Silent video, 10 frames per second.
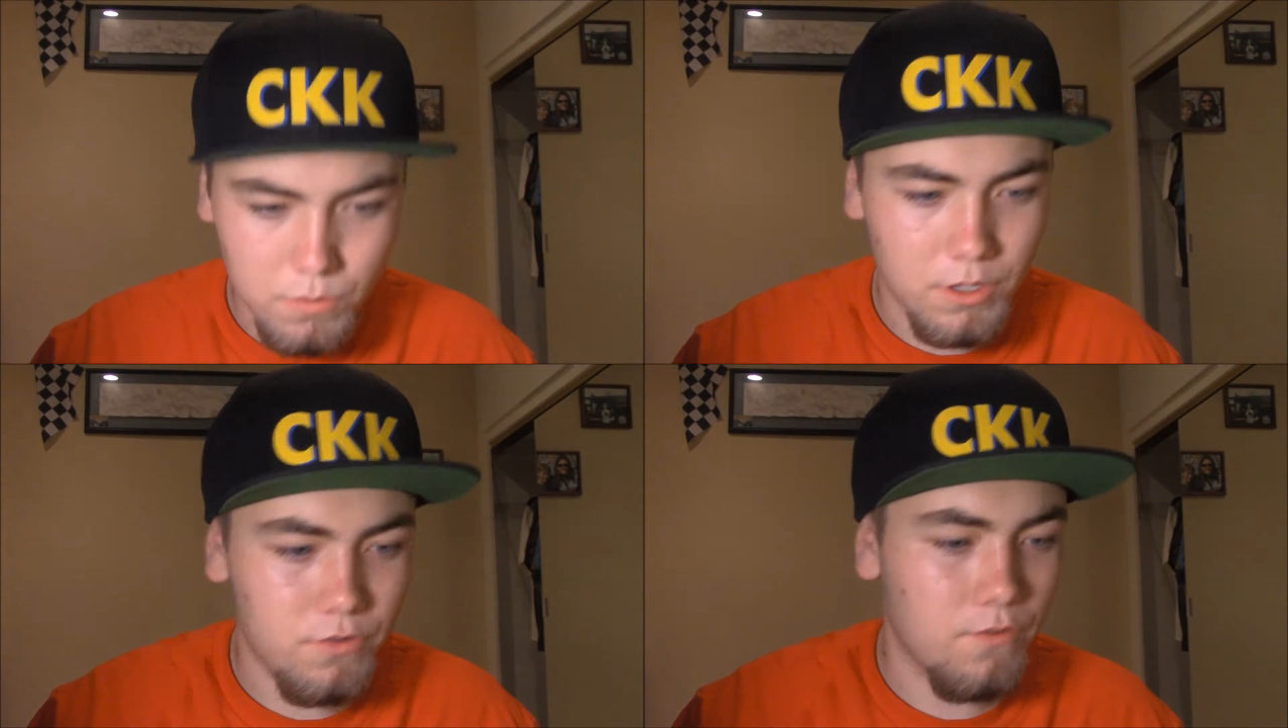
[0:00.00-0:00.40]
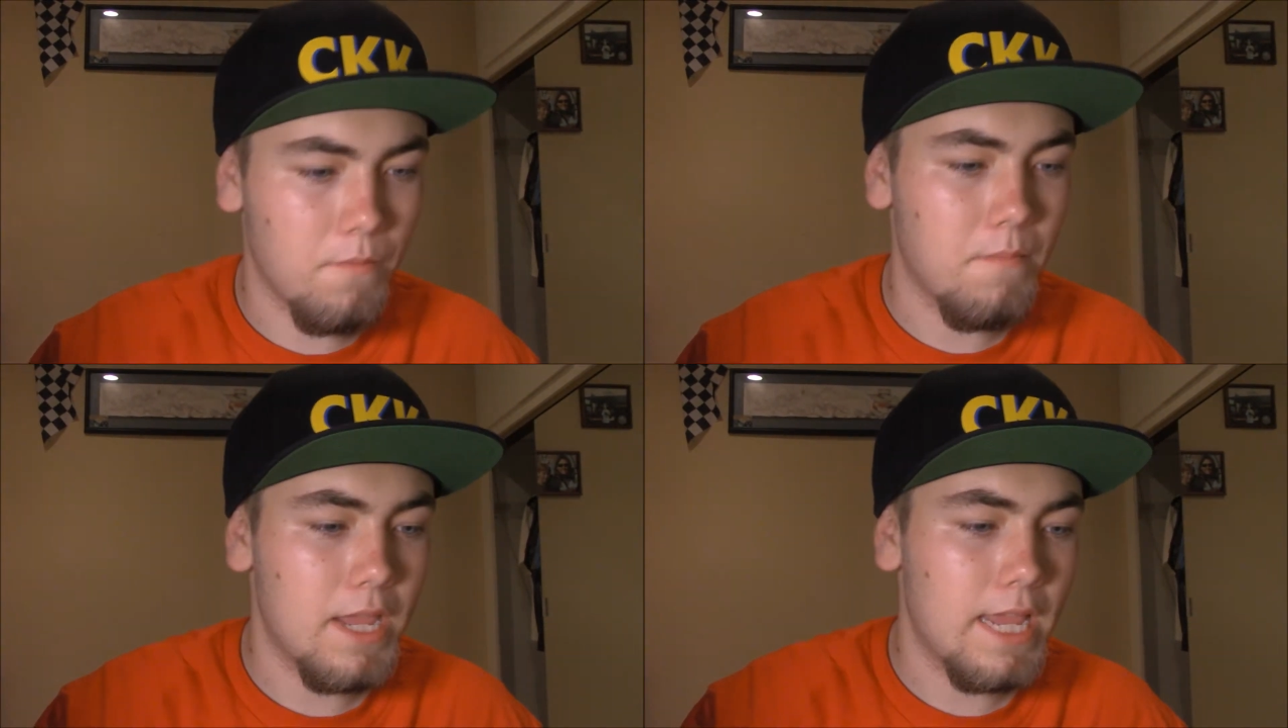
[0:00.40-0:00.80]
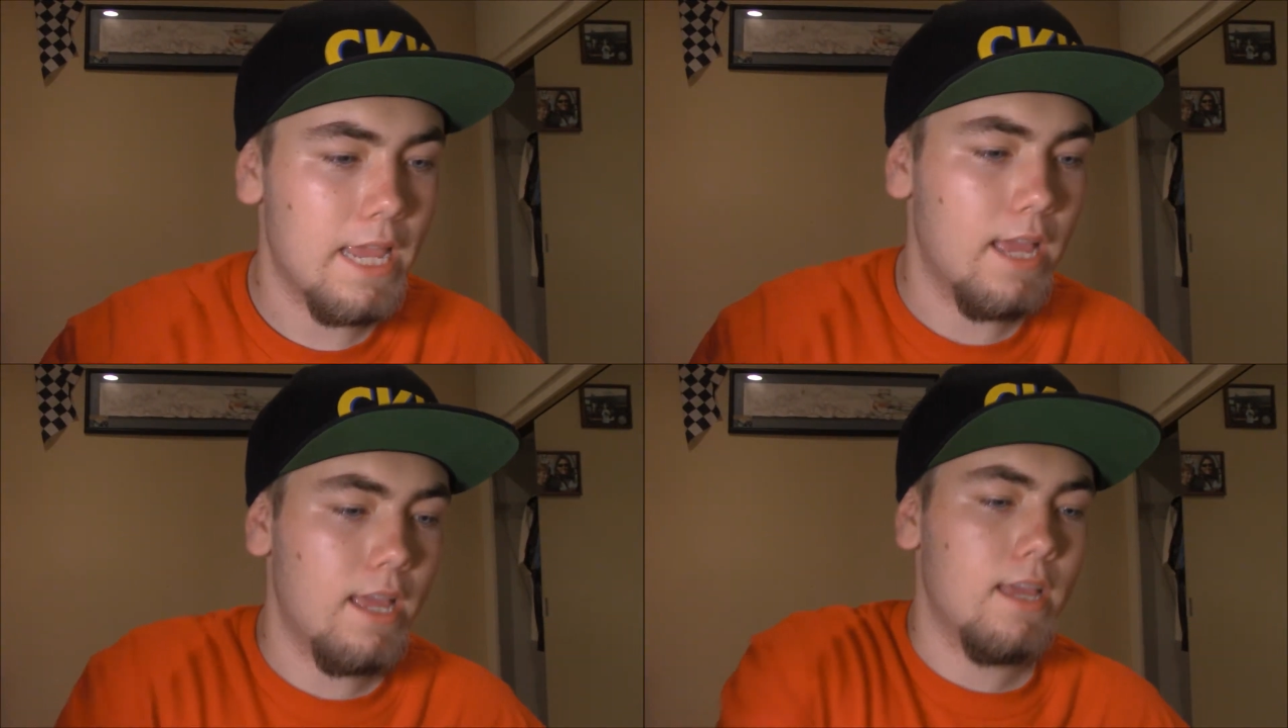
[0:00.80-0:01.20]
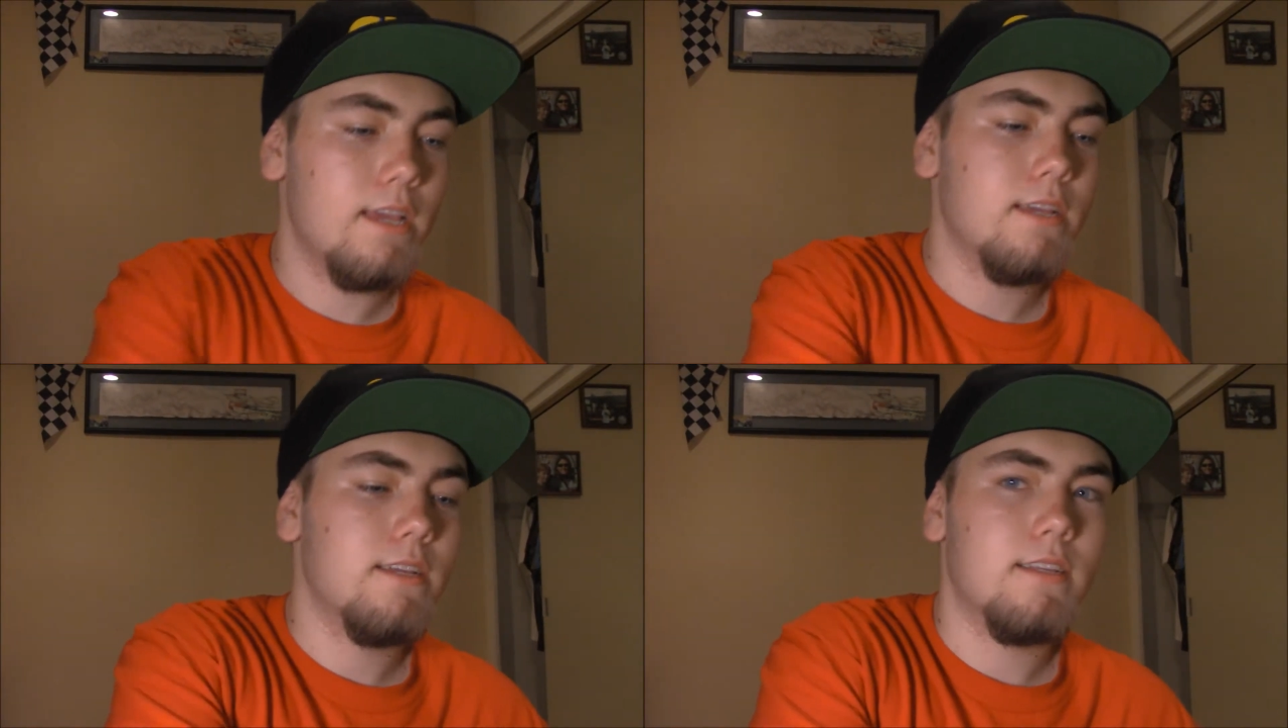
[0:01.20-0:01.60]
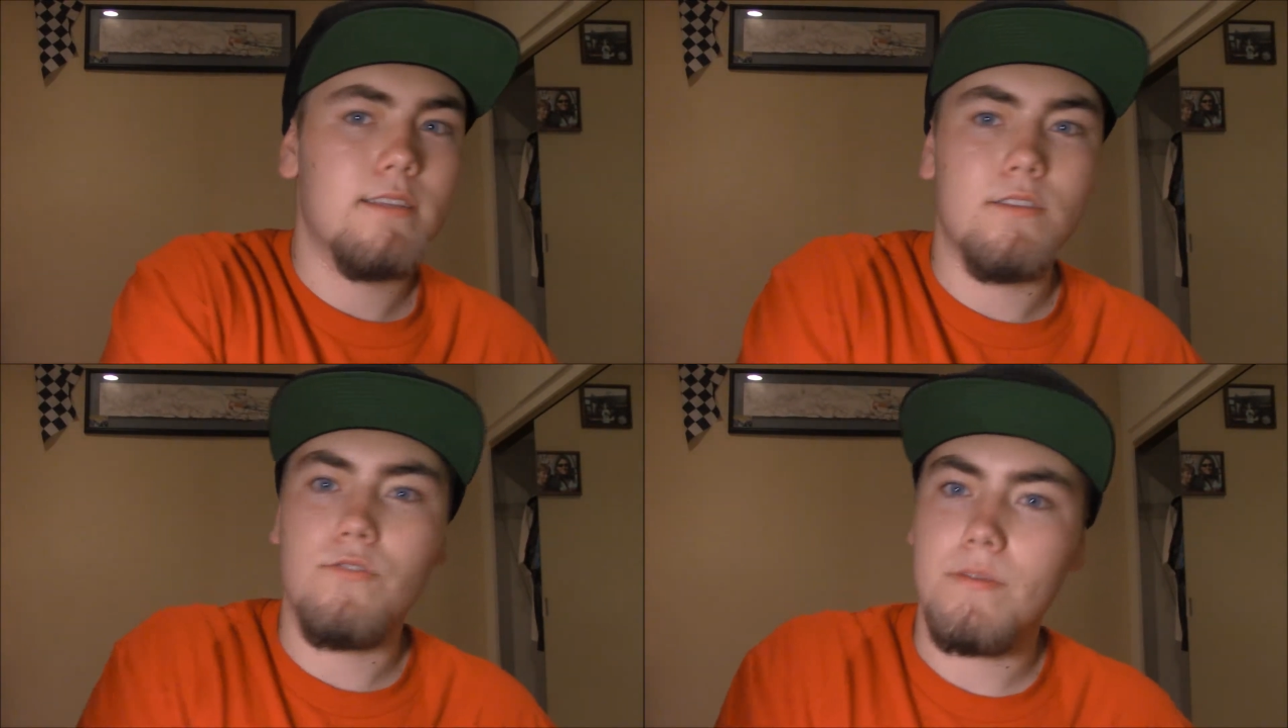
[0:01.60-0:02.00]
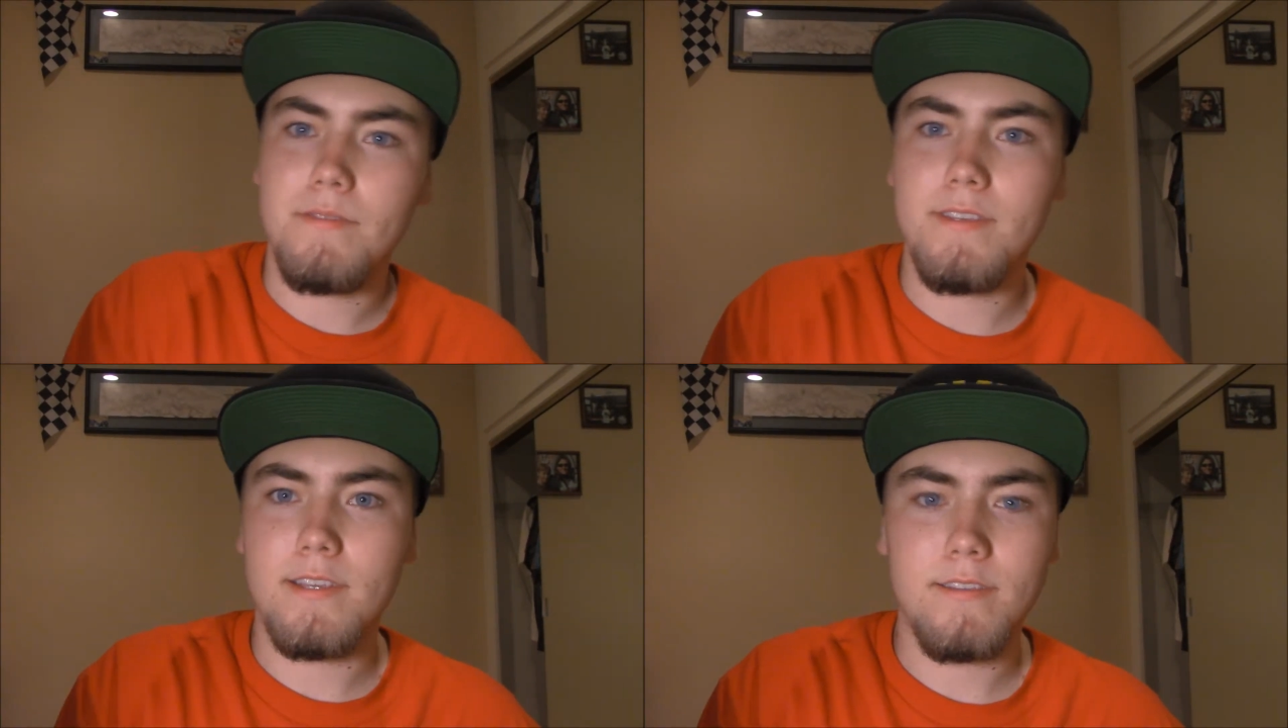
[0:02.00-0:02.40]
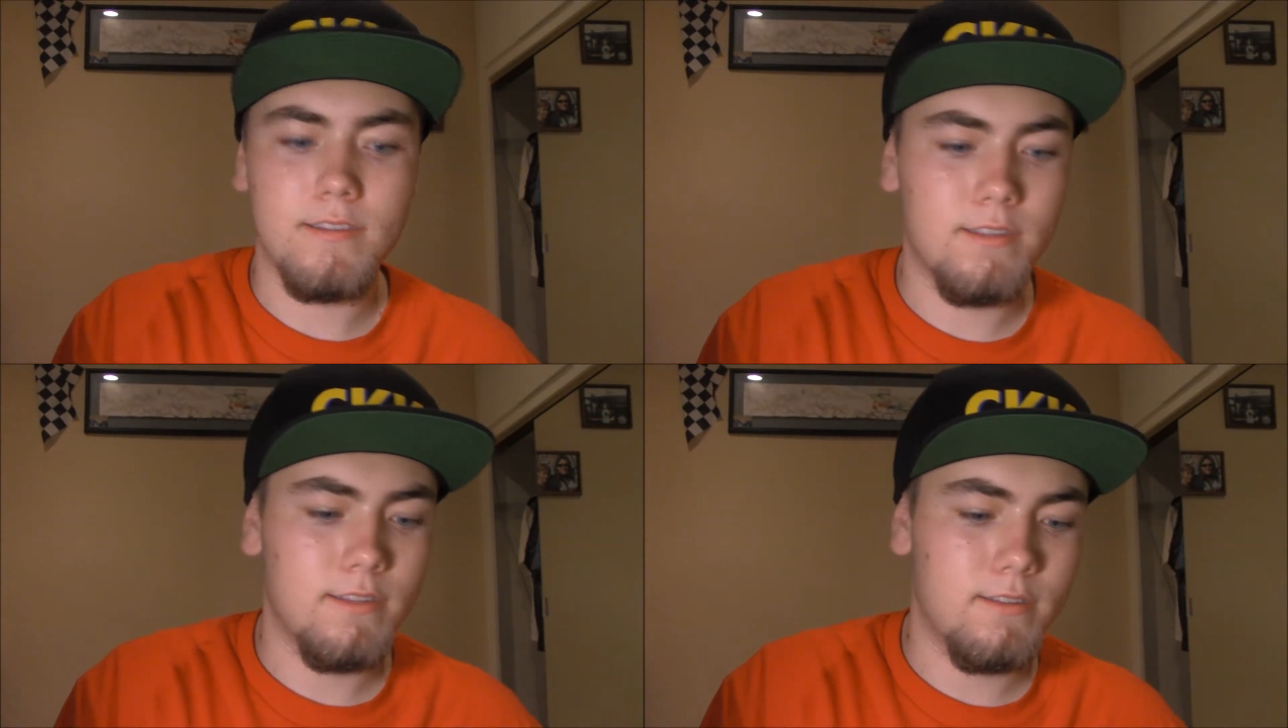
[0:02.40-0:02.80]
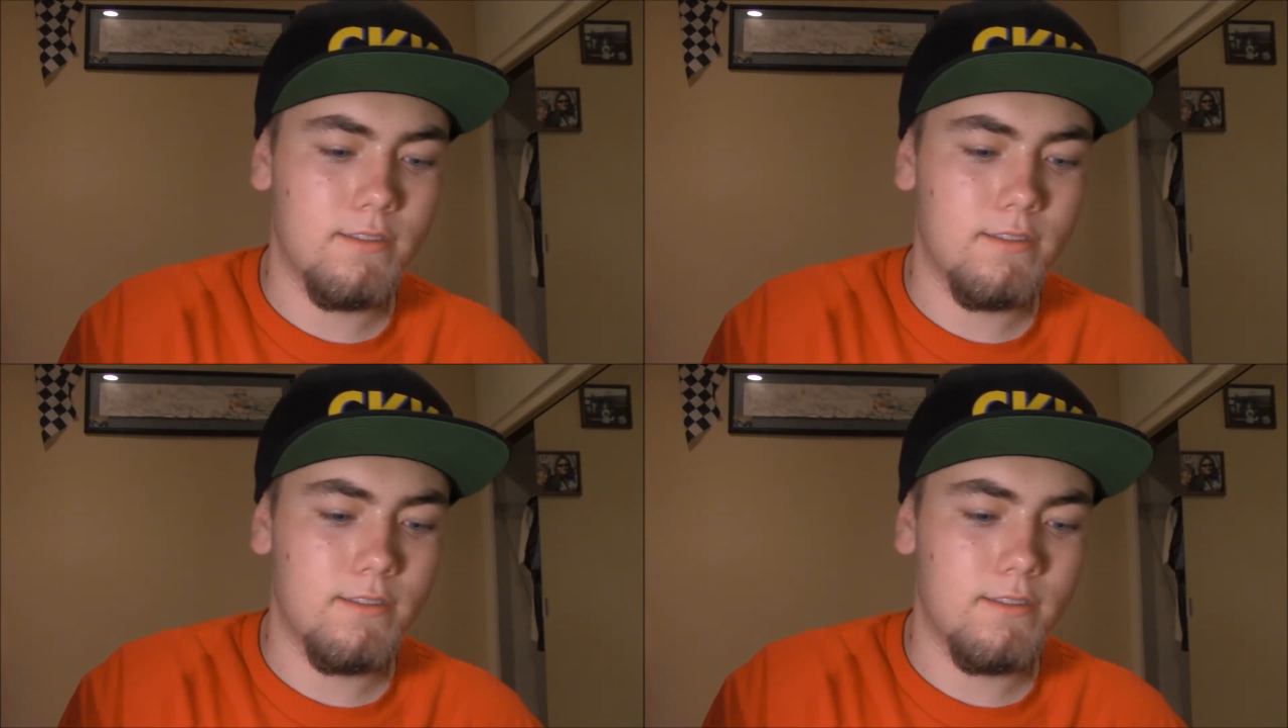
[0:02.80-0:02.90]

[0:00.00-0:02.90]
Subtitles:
much for me to drip 6 on this.